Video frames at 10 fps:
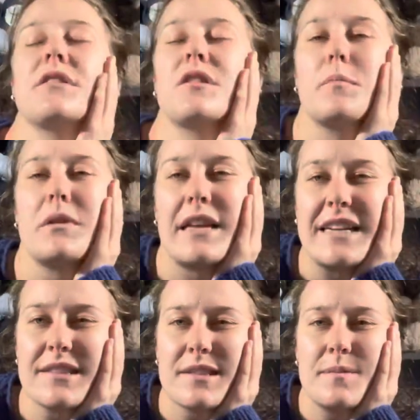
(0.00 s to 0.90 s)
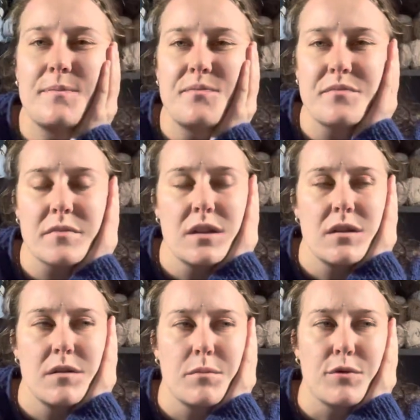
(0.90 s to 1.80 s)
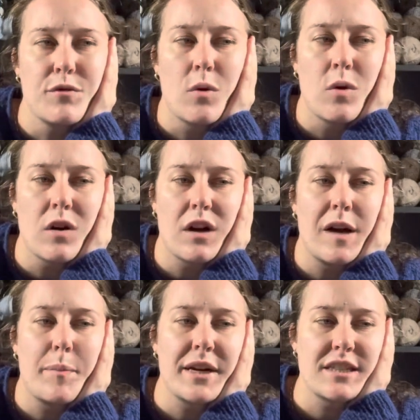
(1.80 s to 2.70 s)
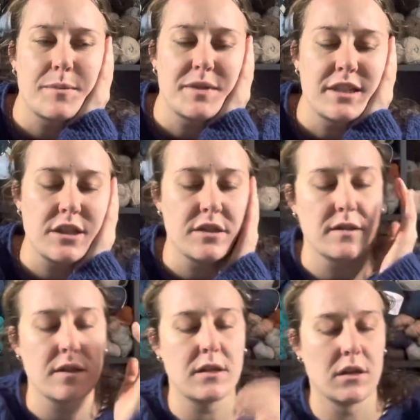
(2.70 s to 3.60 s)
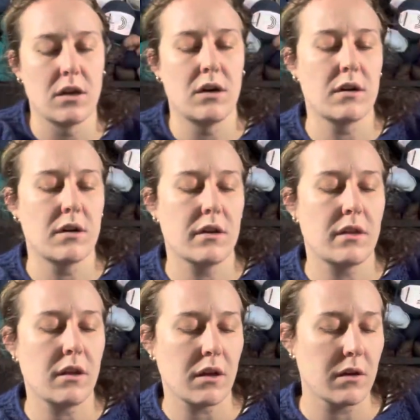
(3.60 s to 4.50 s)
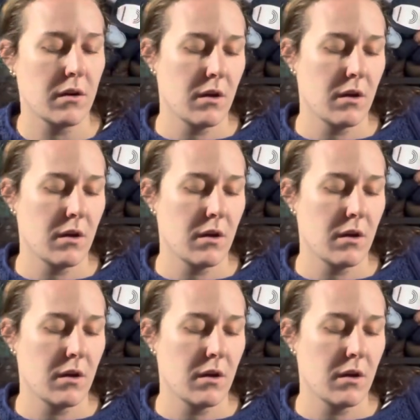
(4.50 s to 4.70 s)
into place before I picked up stitches along the